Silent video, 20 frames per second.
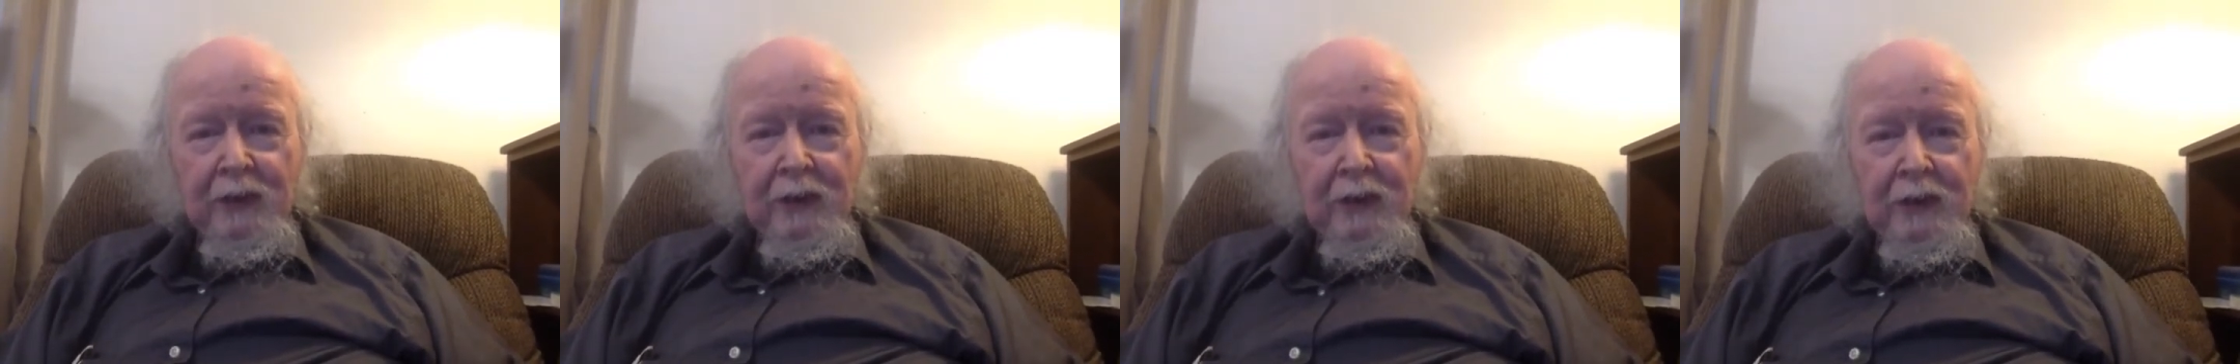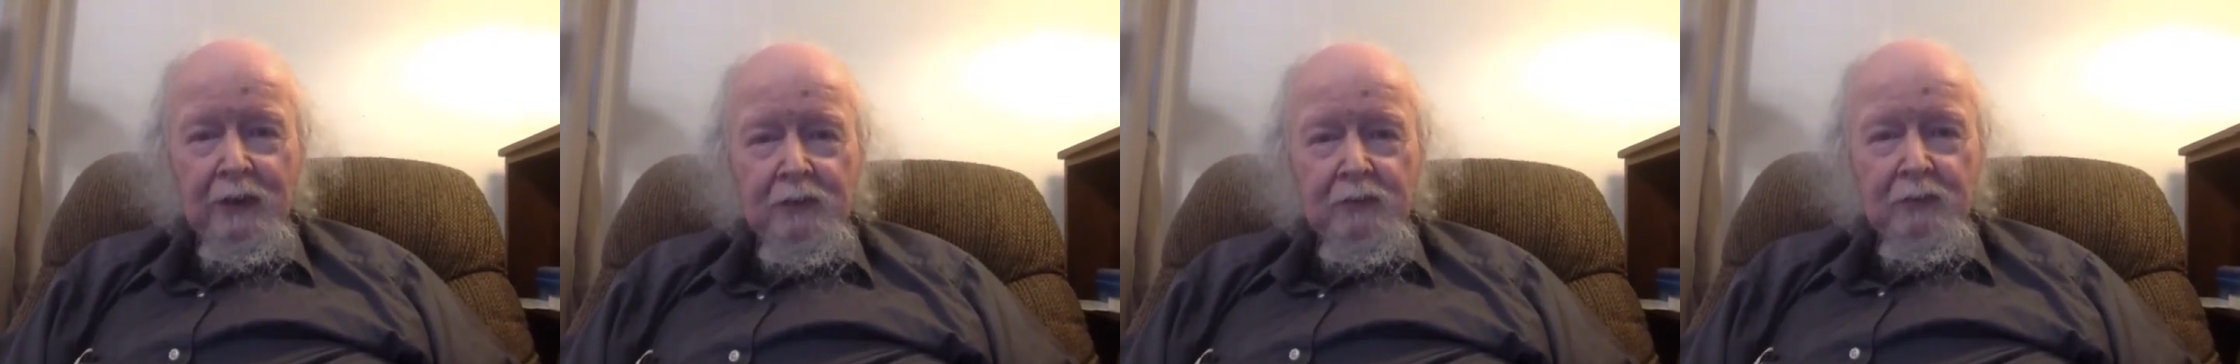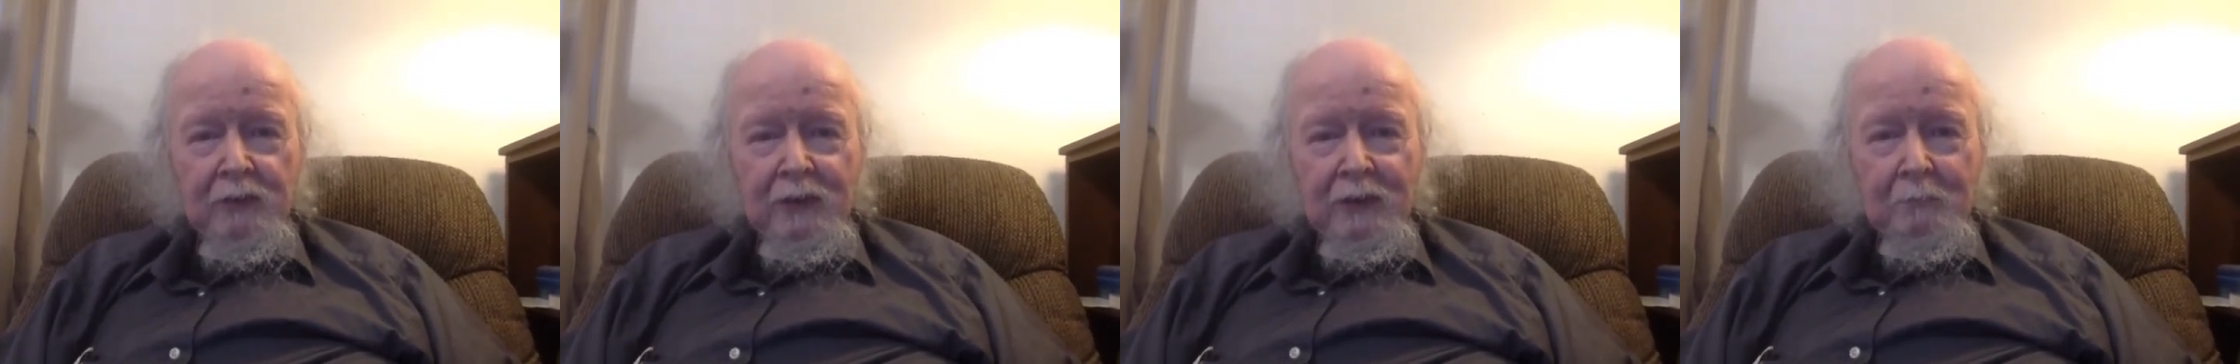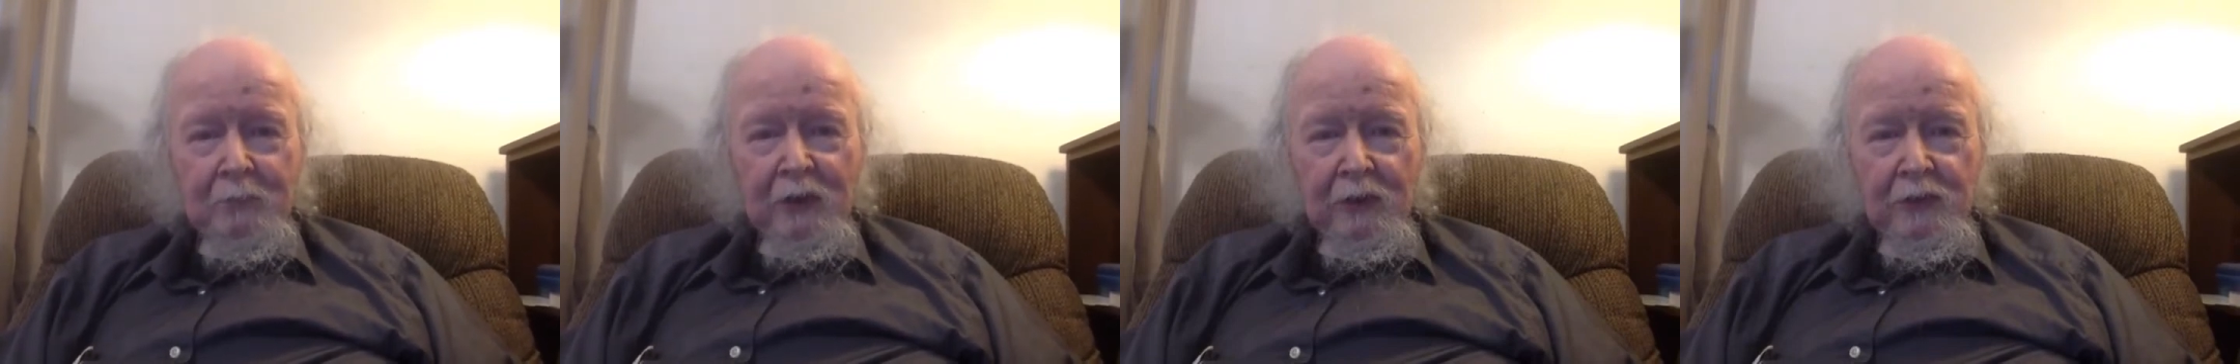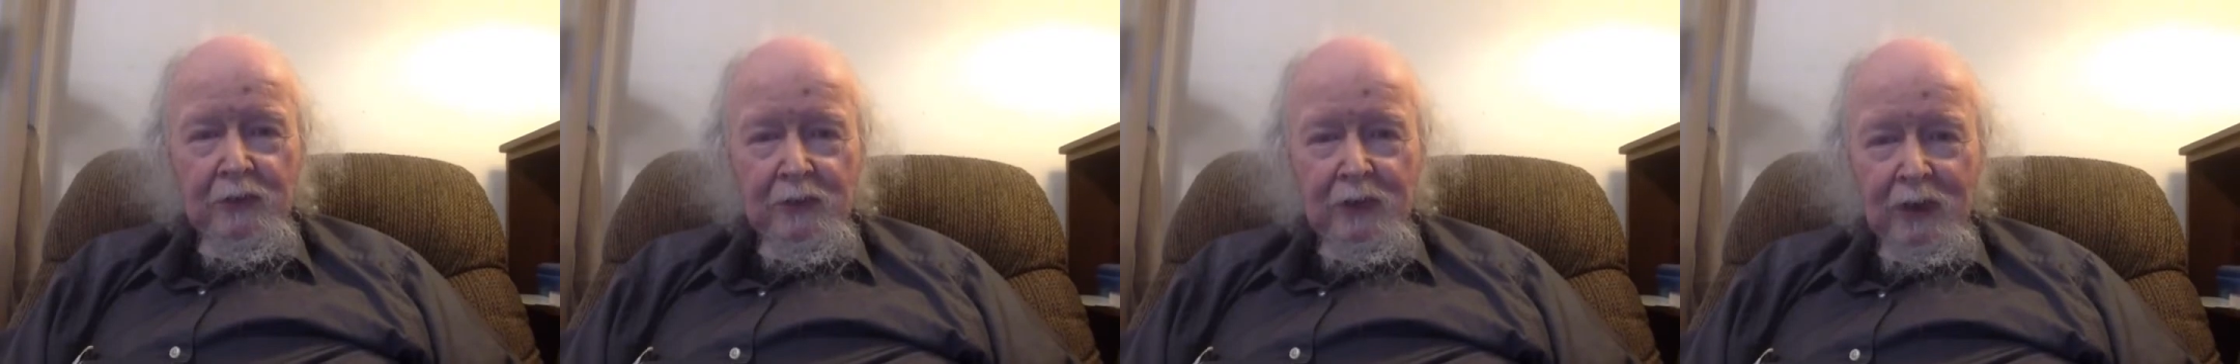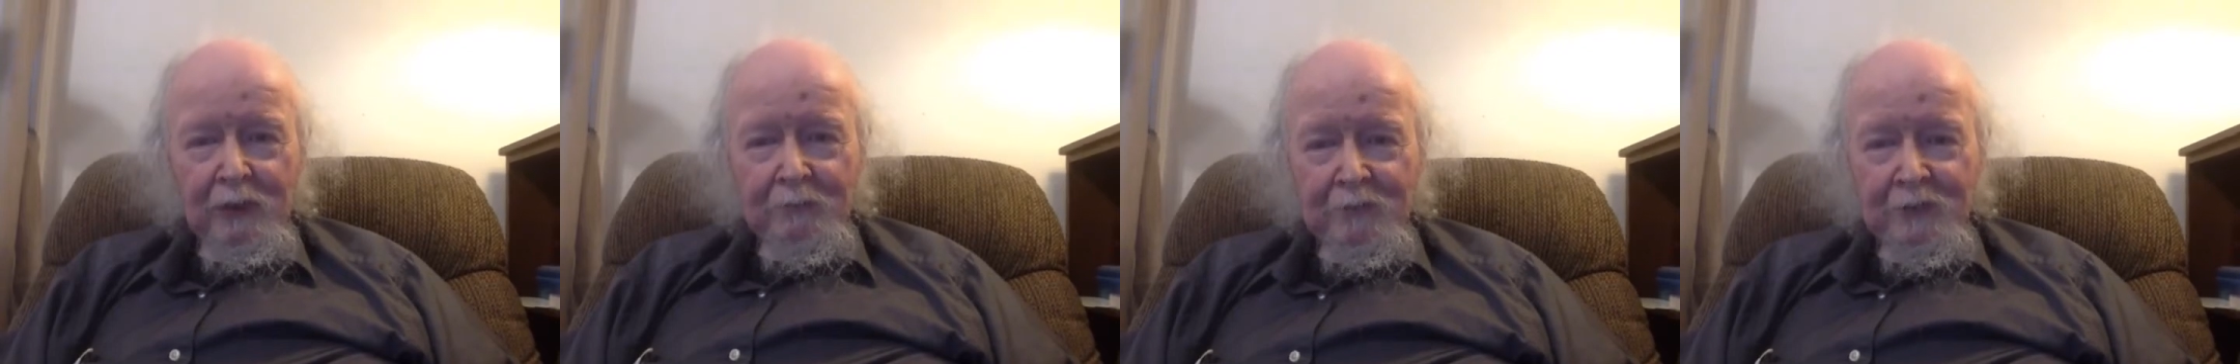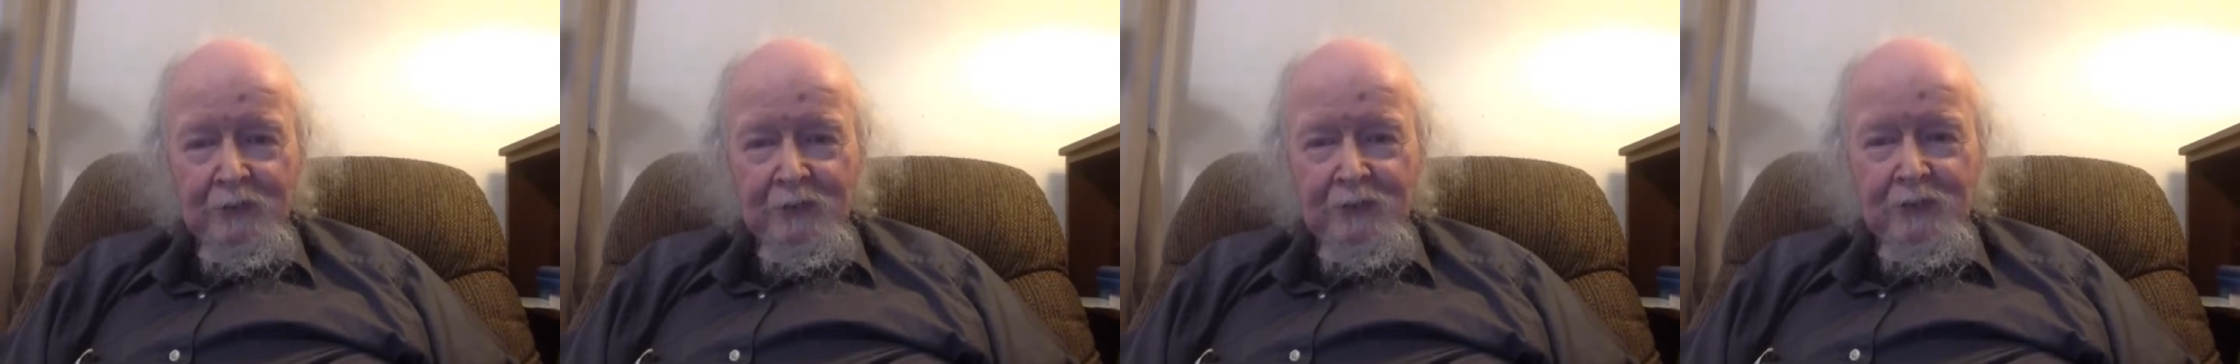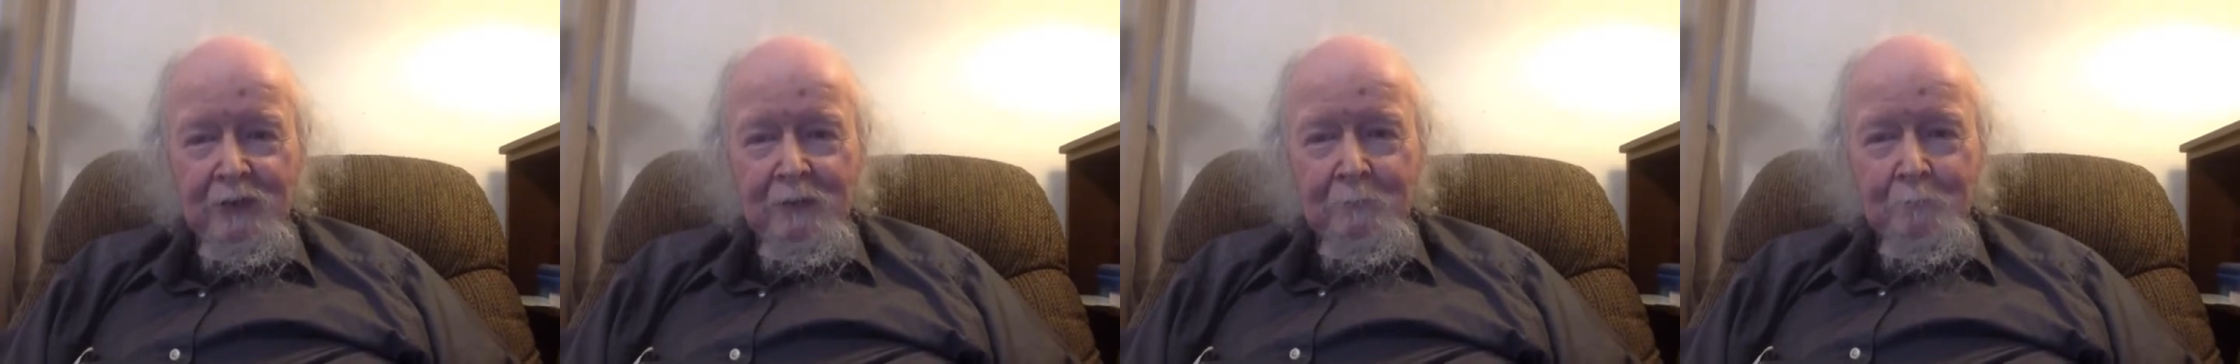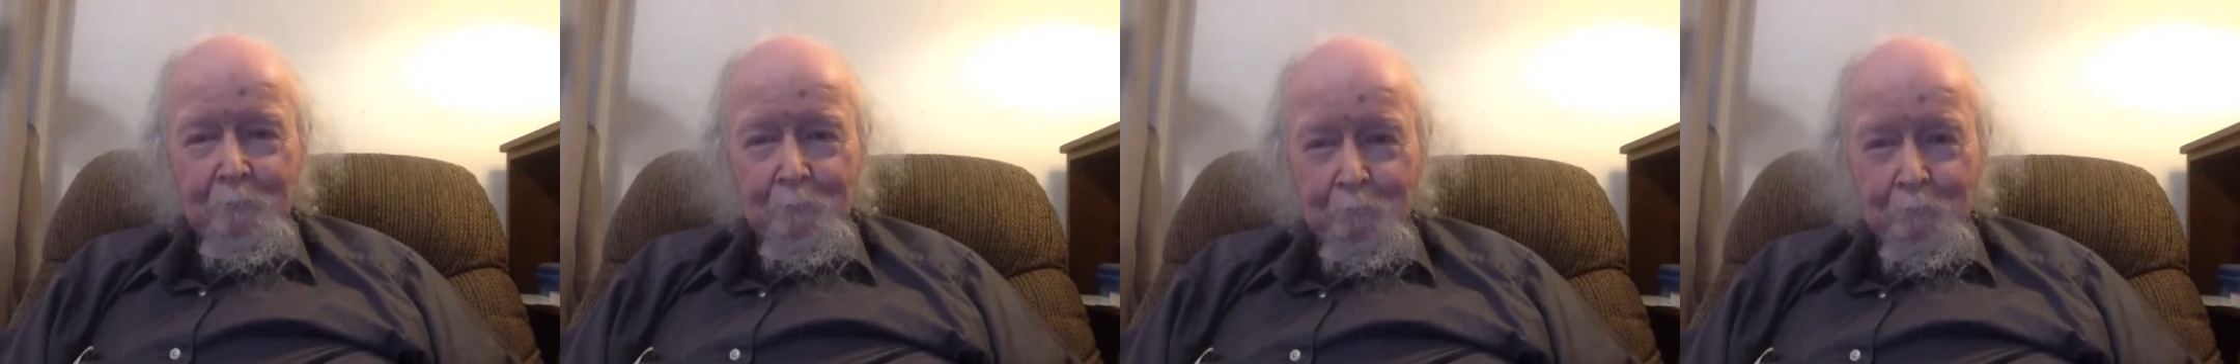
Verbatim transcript: entering the post office.